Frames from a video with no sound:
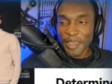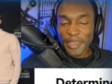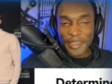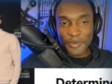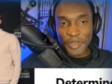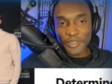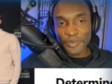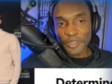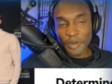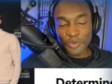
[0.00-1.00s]
anyways, you
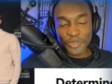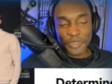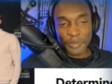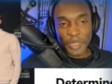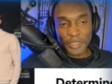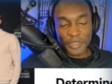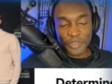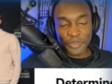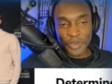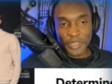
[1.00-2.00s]
tell me what you think about the
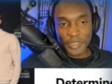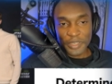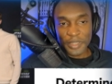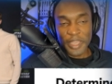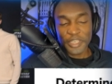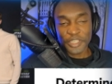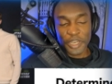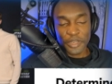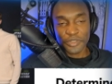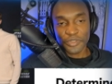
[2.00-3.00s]
situation. Like,
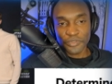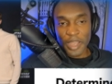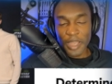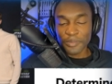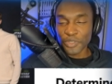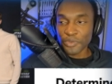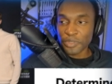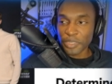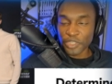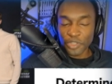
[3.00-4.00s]
share, and subscribe. Do you
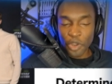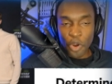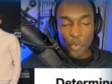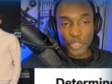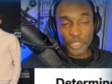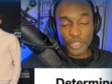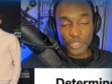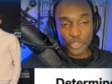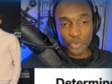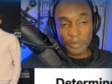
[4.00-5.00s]
think Star Wars is
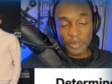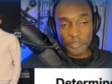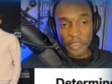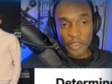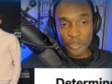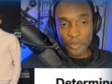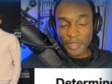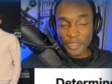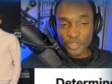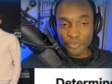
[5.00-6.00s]
doomed to failure with
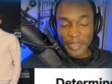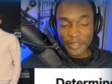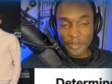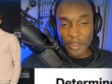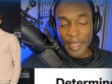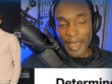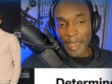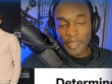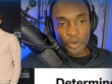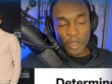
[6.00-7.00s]
this director?
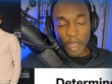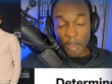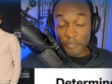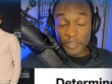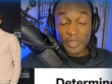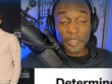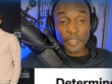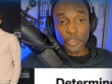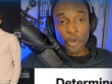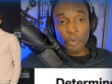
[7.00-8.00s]
I think obviously
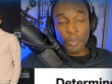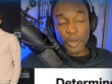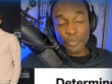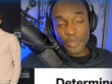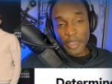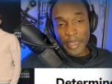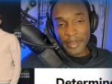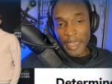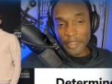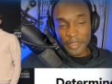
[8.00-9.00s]
so, but we had
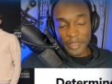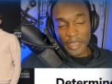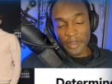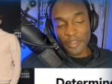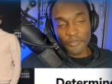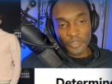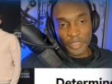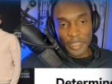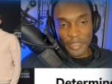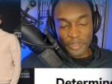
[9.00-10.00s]
Kathleen Kennedy for
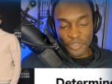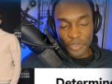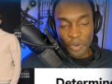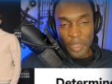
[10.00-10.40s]
10 years, so